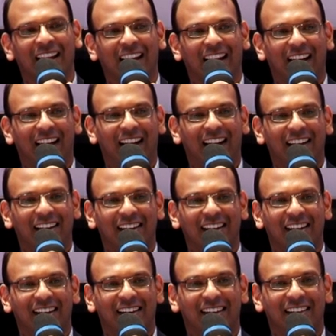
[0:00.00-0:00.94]
And,
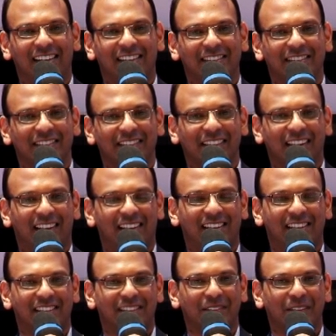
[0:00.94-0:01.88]

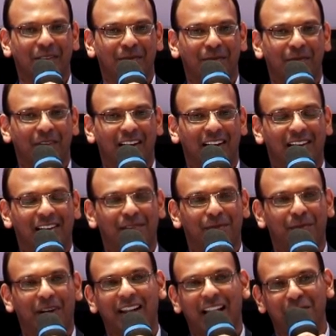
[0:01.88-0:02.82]

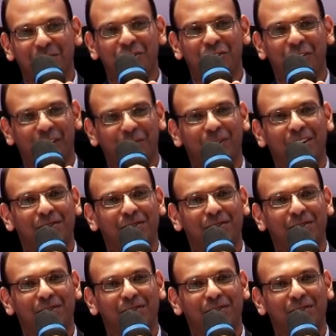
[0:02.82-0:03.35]
but I'm sure